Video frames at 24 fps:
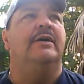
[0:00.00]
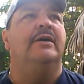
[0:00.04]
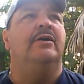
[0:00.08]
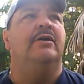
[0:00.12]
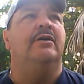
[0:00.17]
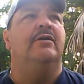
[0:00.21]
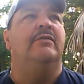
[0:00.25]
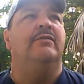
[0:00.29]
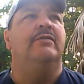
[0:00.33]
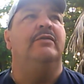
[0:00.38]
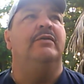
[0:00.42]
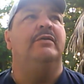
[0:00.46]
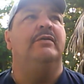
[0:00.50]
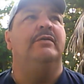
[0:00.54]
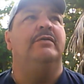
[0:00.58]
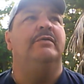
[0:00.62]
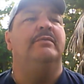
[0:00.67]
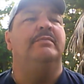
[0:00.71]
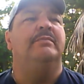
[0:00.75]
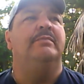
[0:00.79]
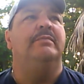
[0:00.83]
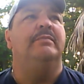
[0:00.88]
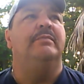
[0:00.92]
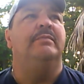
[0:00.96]
over
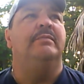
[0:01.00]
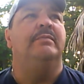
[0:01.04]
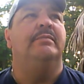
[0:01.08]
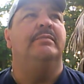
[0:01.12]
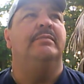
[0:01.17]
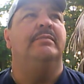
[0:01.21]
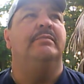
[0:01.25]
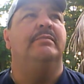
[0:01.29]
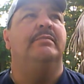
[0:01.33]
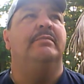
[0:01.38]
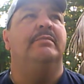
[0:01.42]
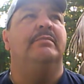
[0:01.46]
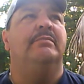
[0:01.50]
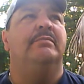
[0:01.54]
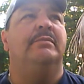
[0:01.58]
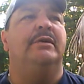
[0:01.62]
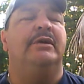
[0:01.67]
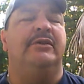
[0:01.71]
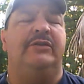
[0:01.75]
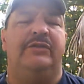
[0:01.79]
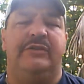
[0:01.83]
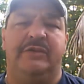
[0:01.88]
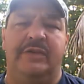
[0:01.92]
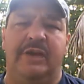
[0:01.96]

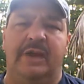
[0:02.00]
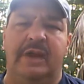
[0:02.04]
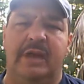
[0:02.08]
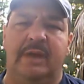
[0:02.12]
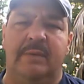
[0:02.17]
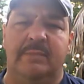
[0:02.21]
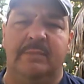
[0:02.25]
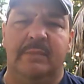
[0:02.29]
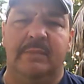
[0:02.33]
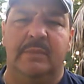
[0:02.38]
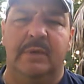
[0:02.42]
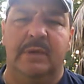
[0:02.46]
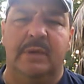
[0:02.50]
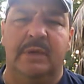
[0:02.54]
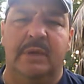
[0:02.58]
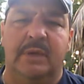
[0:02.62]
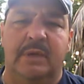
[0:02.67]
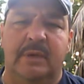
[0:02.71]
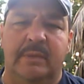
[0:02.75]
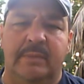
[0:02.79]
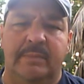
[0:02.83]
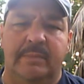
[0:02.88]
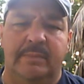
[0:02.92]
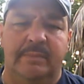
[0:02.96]
much time,
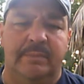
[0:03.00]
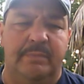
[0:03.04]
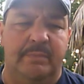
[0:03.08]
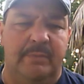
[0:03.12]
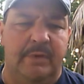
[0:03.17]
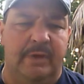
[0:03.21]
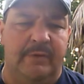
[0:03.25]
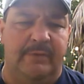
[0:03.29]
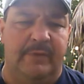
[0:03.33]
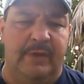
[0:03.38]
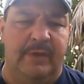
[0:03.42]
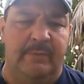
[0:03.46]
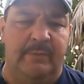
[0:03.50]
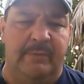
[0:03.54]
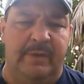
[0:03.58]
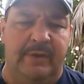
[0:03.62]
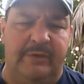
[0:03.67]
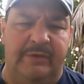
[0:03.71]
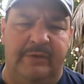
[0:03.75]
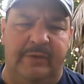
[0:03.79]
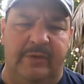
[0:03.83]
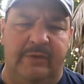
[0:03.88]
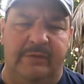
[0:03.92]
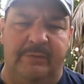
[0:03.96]
I found
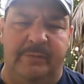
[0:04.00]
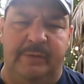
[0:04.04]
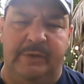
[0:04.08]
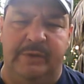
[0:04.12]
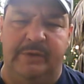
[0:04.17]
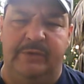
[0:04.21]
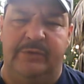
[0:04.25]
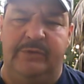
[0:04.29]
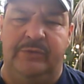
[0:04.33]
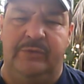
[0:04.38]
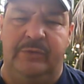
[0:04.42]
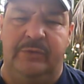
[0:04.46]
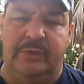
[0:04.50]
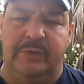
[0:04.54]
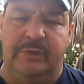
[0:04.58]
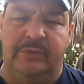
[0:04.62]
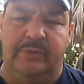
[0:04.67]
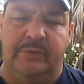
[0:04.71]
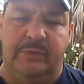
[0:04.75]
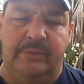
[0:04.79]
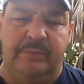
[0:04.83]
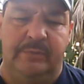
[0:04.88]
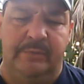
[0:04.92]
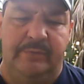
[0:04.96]
myself ministering
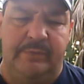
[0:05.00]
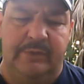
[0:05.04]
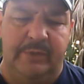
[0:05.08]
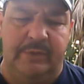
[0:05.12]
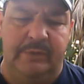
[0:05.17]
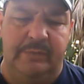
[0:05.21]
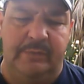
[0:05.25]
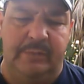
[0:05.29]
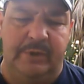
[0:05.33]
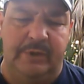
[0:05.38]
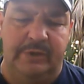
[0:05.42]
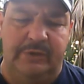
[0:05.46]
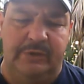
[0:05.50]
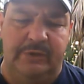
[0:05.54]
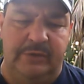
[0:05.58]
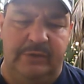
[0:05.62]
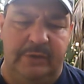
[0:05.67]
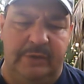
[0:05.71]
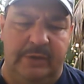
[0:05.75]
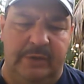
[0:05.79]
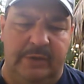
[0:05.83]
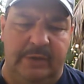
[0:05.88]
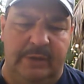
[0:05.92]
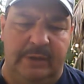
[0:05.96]
to him very much,
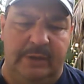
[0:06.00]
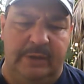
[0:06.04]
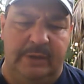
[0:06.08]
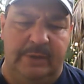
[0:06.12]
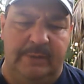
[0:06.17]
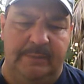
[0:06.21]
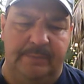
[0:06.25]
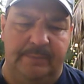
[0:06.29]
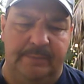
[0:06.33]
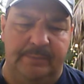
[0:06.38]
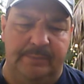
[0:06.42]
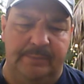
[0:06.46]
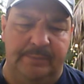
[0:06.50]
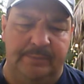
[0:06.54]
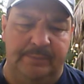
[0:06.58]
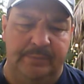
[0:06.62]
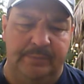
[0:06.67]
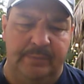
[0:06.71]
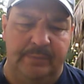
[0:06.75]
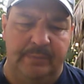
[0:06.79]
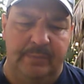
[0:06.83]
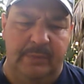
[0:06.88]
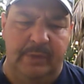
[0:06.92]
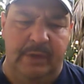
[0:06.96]

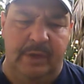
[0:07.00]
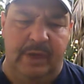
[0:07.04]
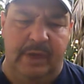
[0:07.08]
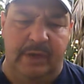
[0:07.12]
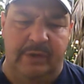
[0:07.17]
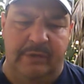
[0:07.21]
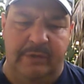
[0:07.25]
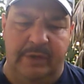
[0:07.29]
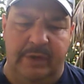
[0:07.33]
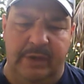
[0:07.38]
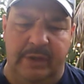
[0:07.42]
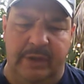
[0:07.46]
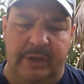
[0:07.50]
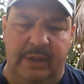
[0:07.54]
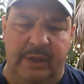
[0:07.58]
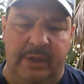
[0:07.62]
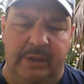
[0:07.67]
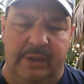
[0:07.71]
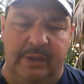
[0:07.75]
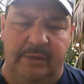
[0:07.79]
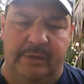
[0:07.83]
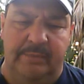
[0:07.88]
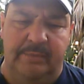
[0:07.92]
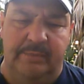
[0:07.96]
at great
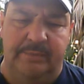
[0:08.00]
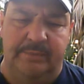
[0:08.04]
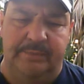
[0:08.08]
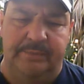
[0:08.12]
length.